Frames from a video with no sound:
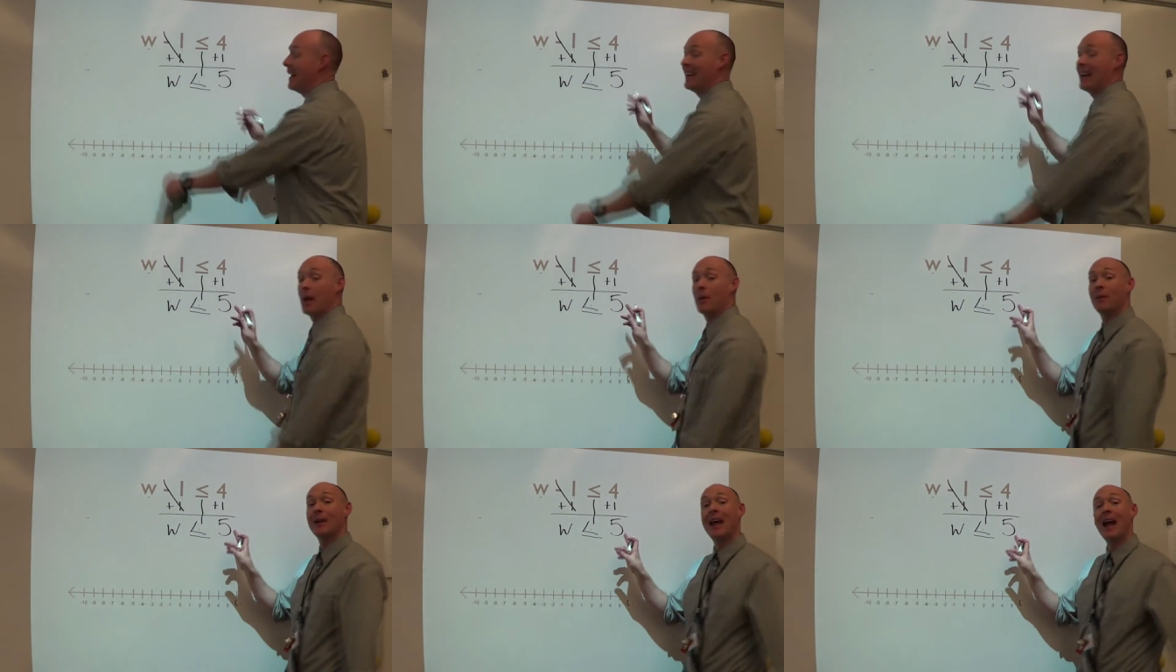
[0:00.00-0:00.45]

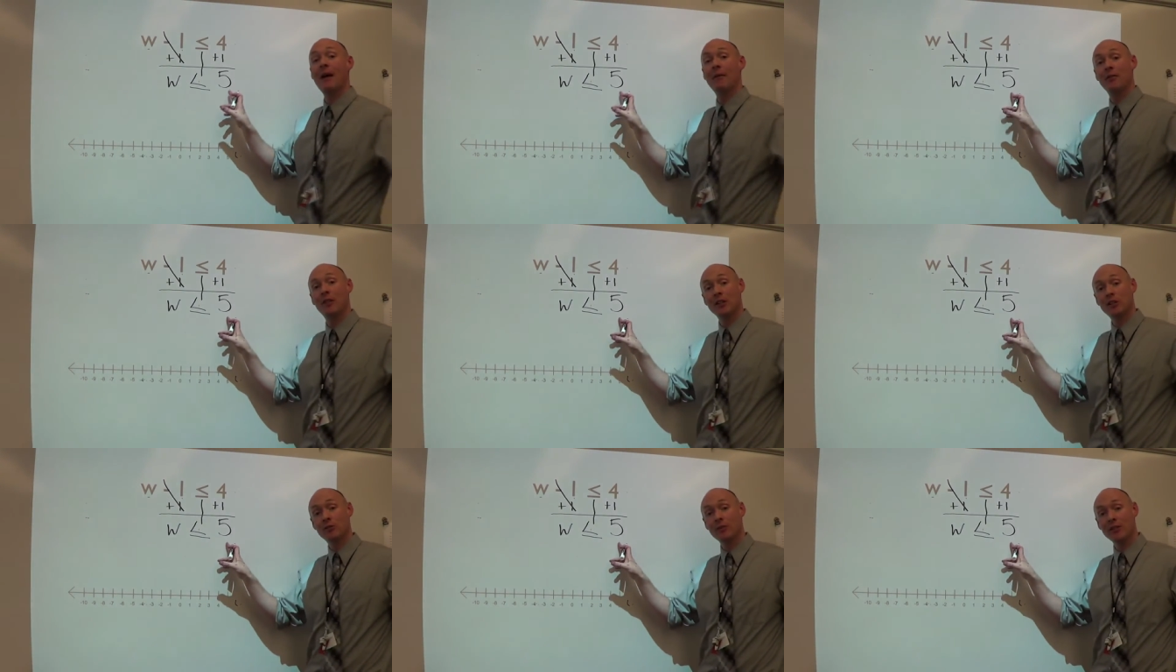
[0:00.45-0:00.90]
now that we
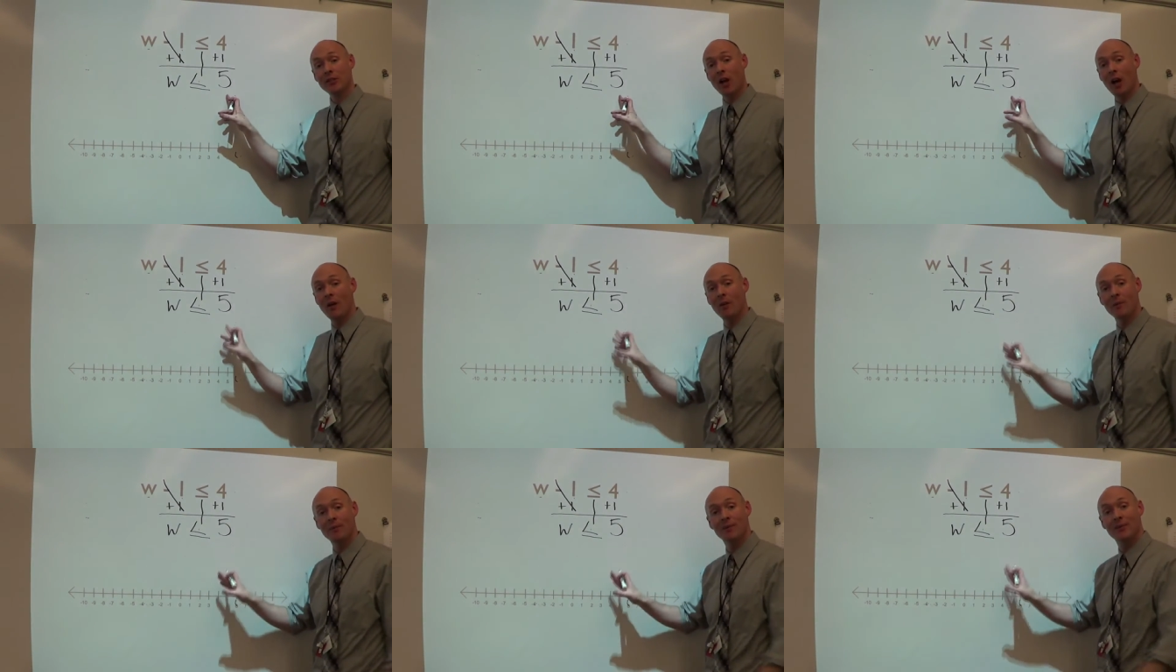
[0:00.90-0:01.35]
have this
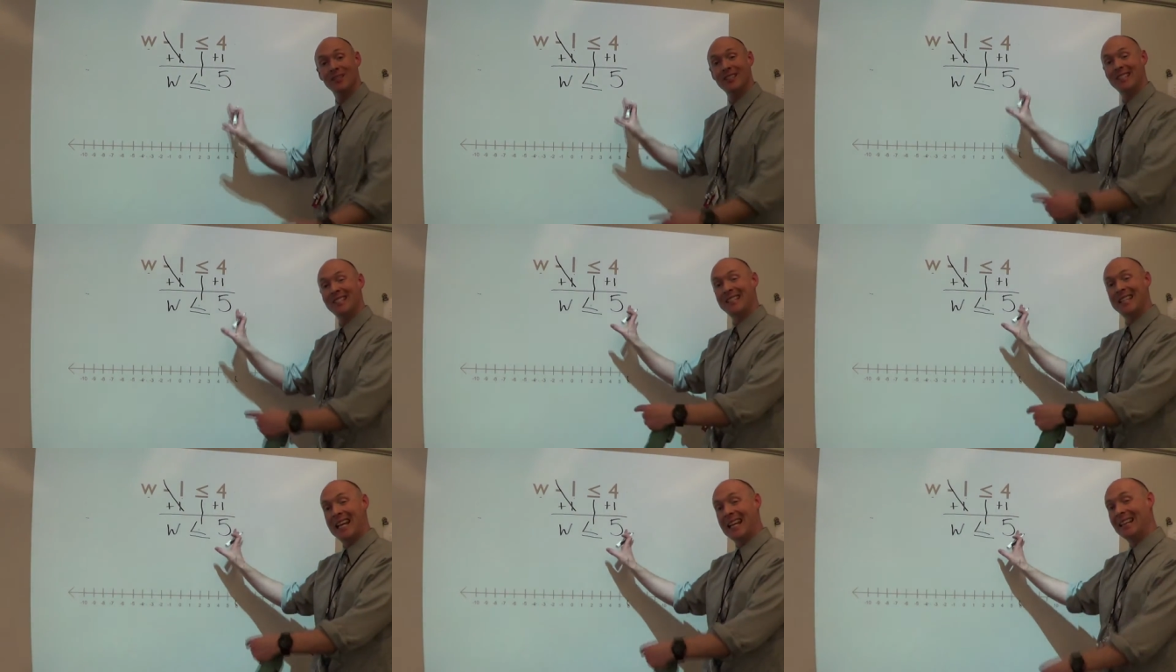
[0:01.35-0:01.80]
result,
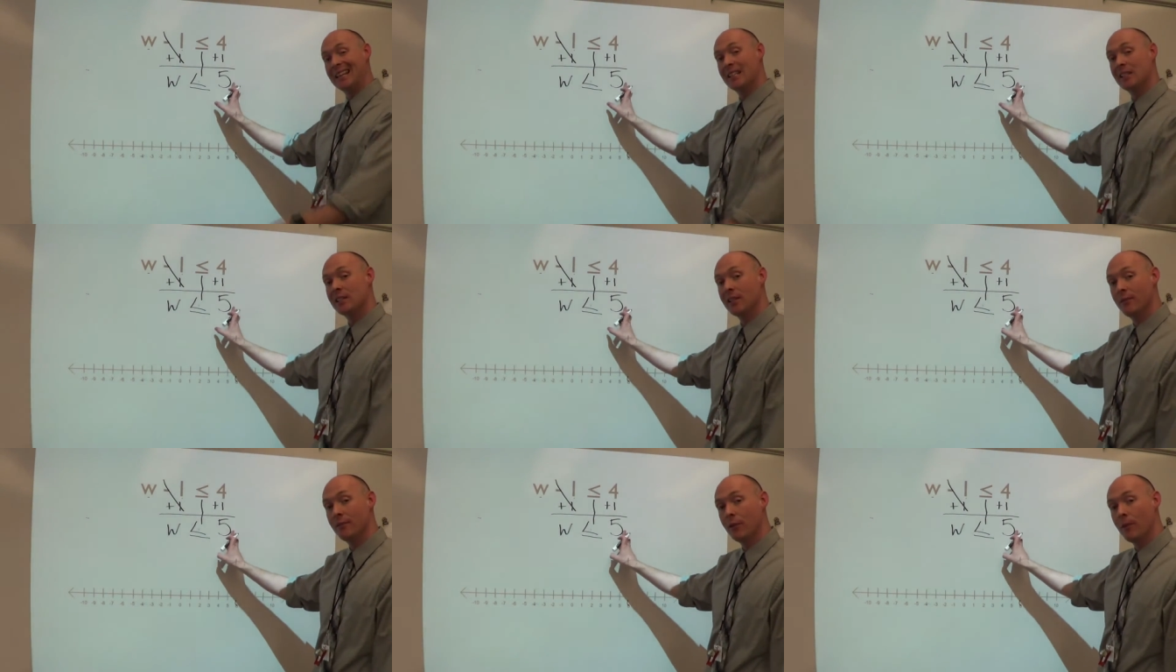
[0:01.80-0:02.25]
just take
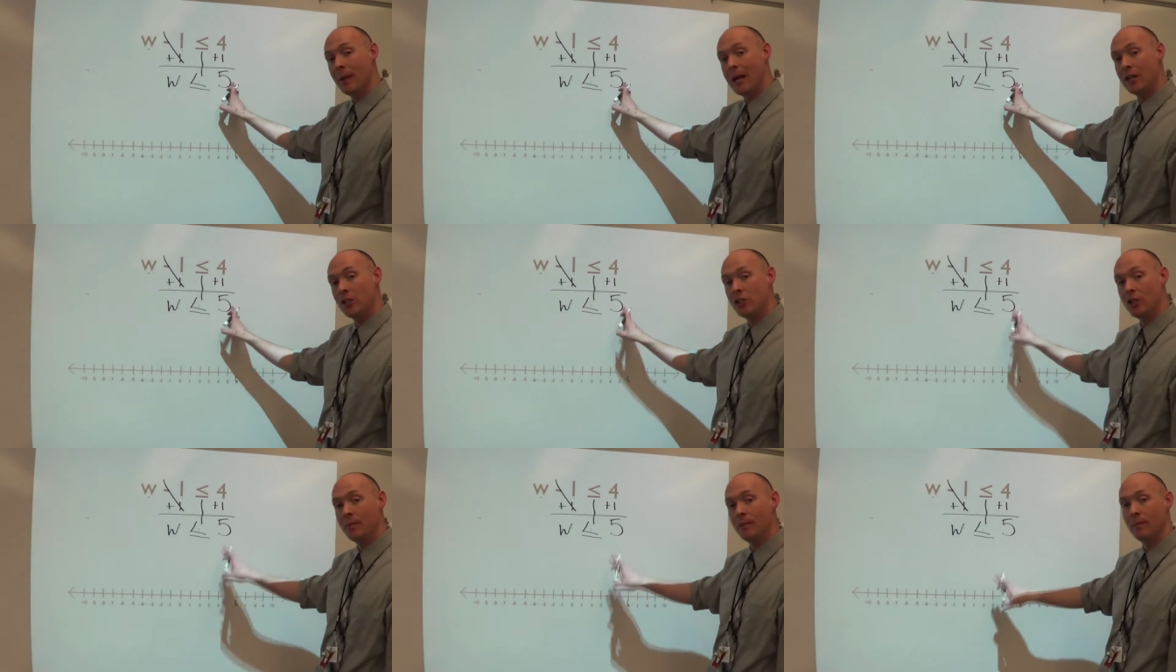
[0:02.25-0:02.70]
this
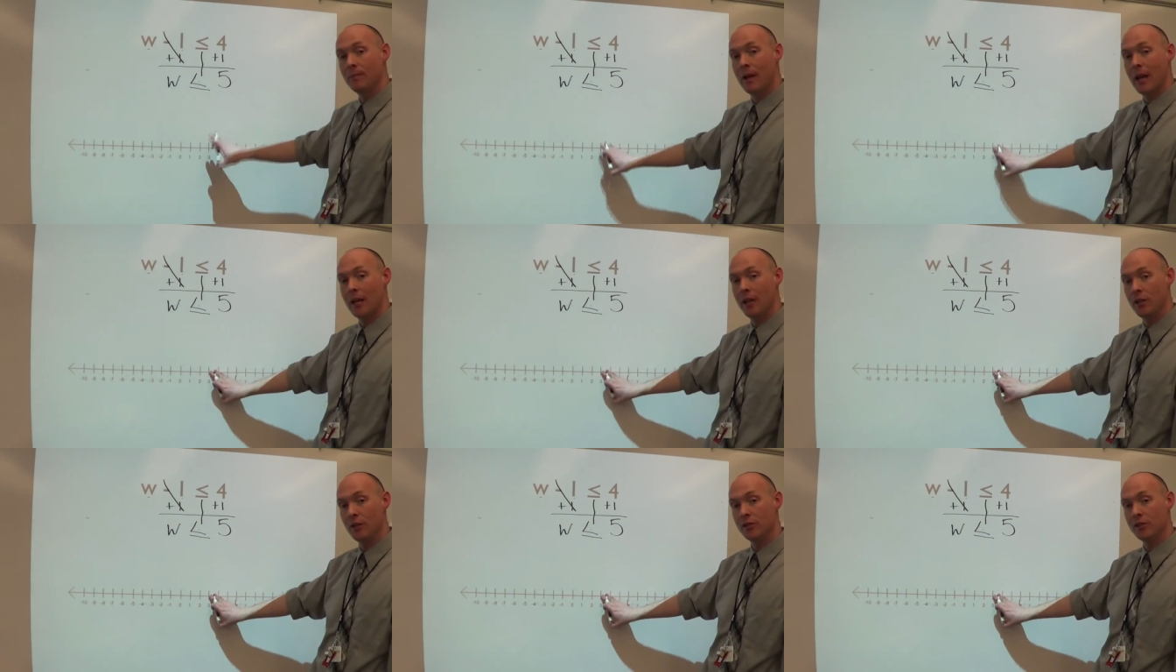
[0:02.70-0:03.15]
information
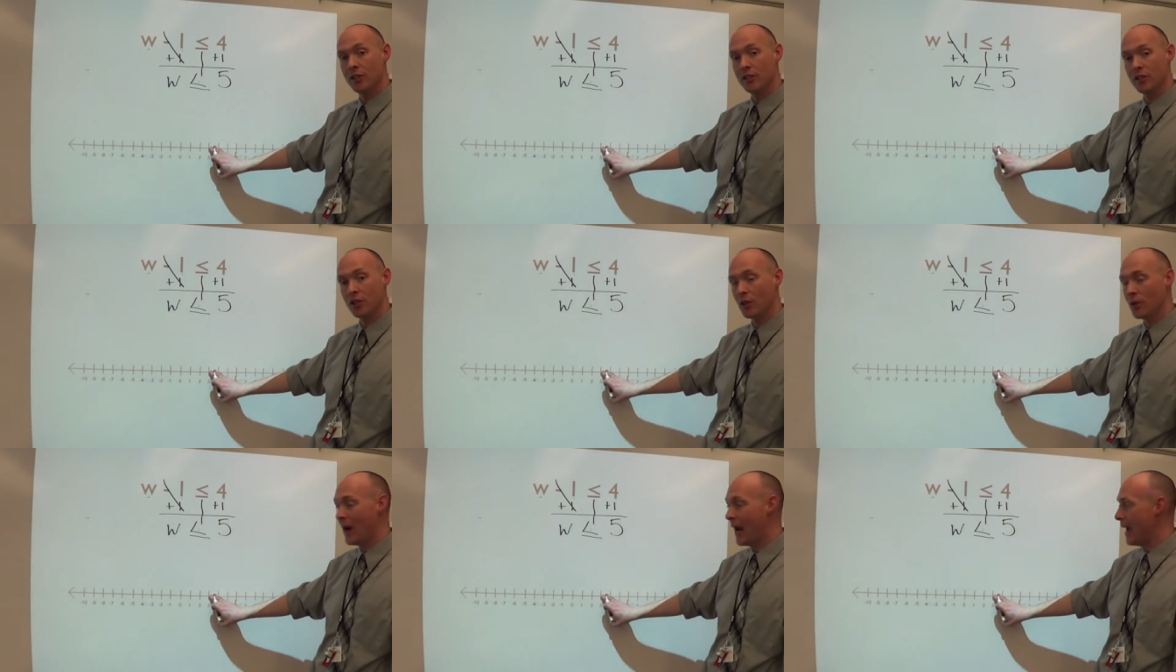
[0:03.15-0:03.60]
and use
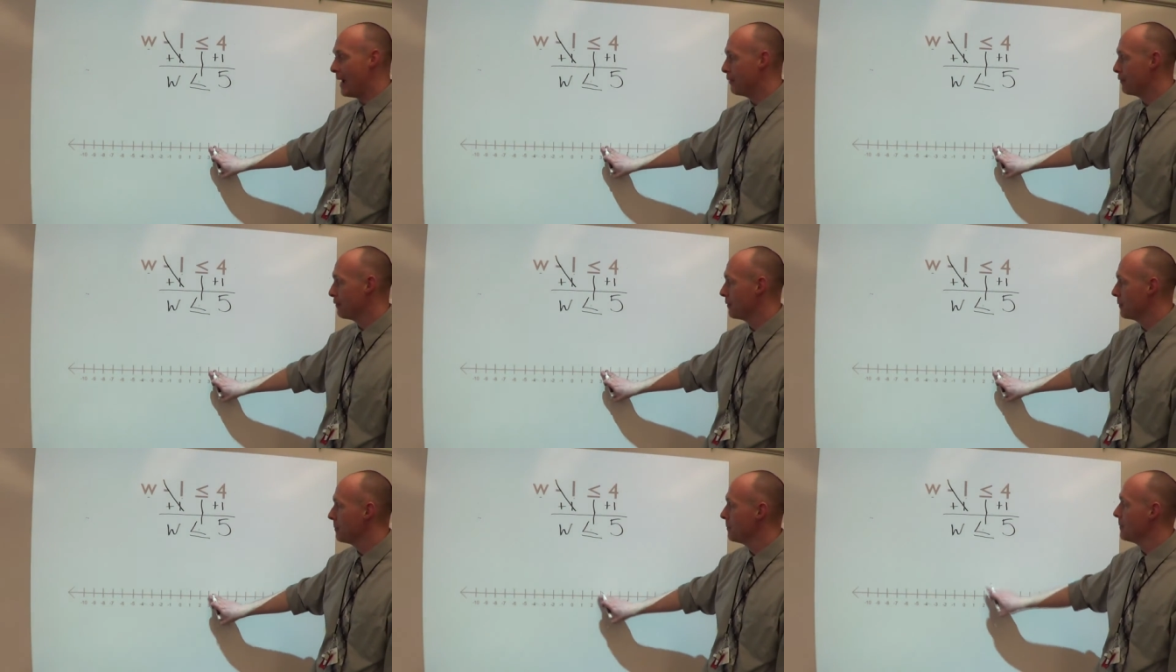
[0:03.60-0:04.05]
it to graph.